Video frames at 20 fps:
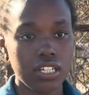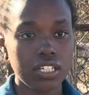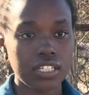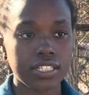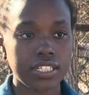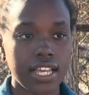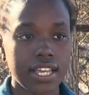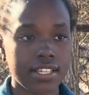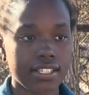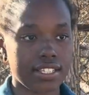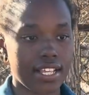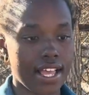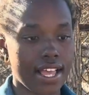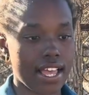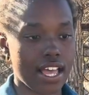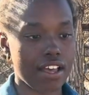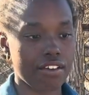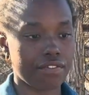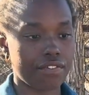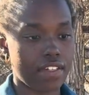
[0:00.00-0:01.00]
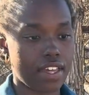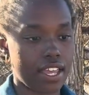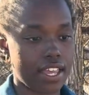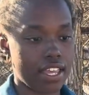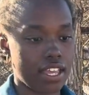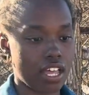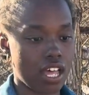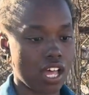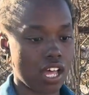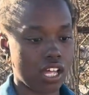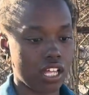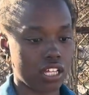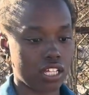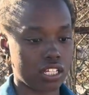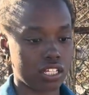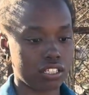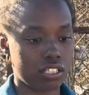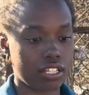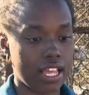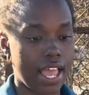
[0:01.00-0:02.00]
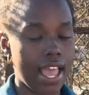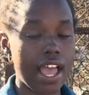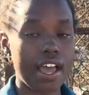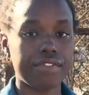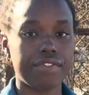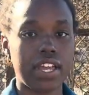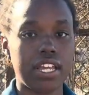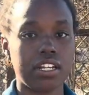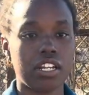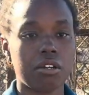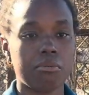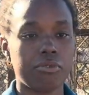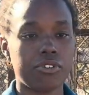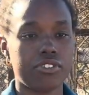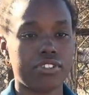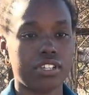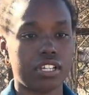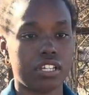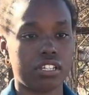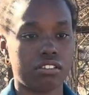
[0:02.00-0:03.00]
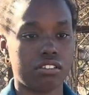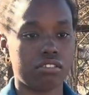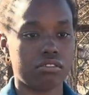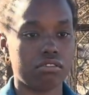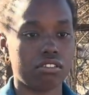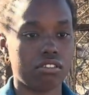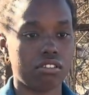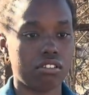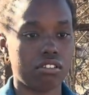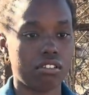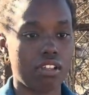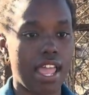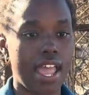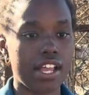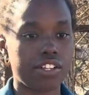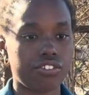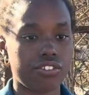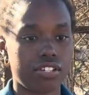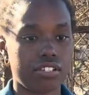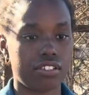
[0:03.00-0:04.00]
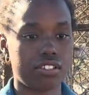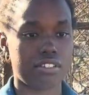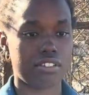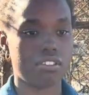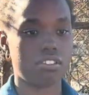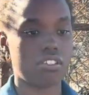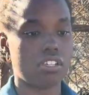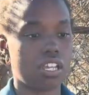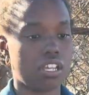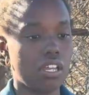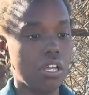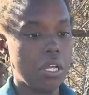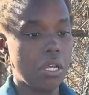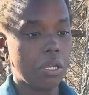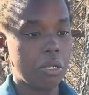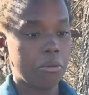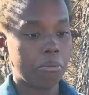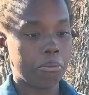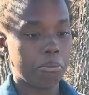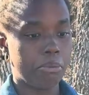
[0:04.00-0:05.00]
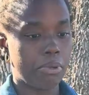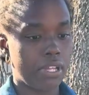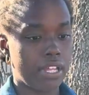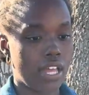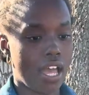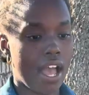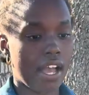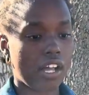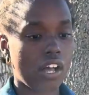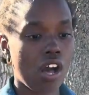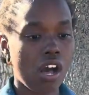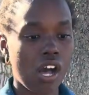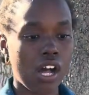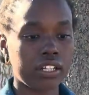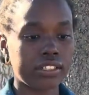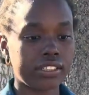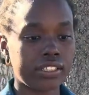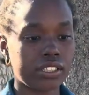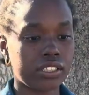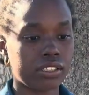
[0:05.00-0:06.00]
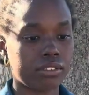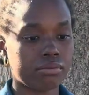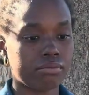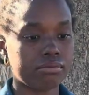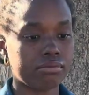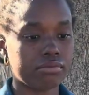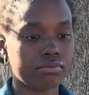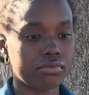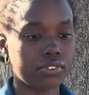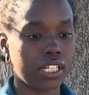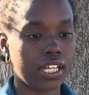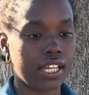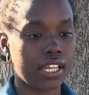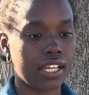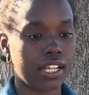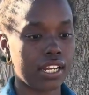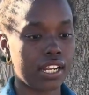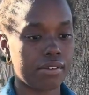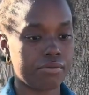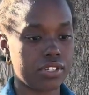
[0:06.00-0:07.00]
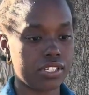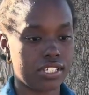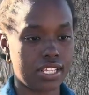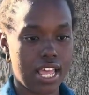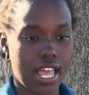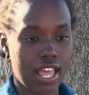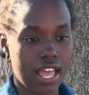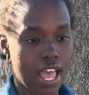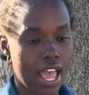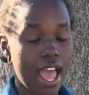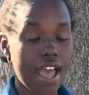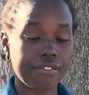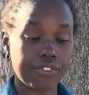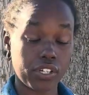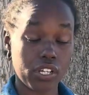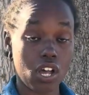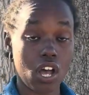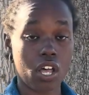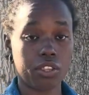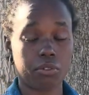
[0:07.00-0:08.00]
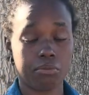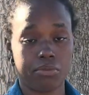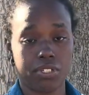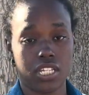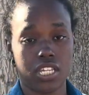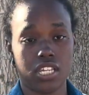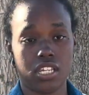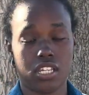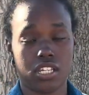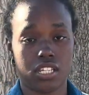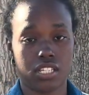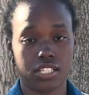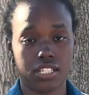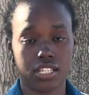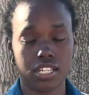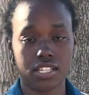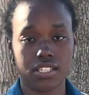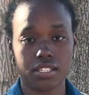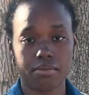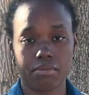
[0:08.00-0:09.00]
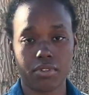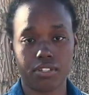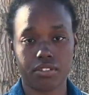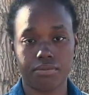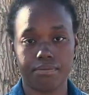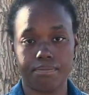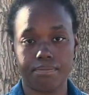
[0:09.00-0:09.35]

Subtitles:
Yes, I have their numbers and addresses, but I called them and I have to call them again to get some help.